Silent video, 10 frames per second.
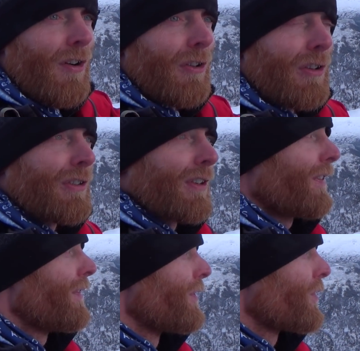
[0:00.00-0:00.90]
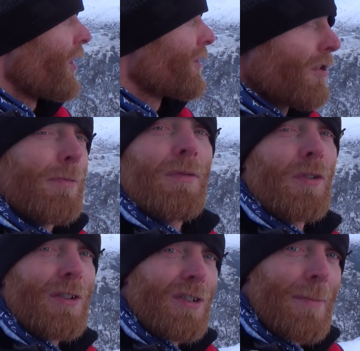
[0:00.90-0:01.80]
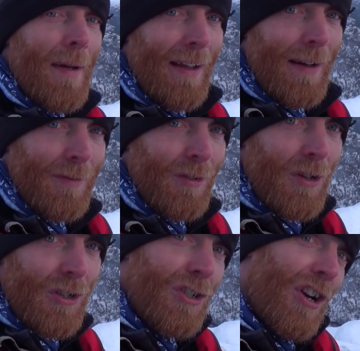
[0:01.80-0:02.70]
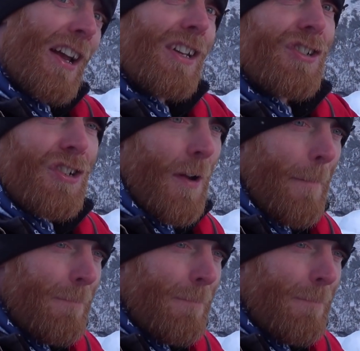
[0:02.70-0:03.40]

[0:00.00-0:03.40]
on, it's if you've got a group of you actually being able to change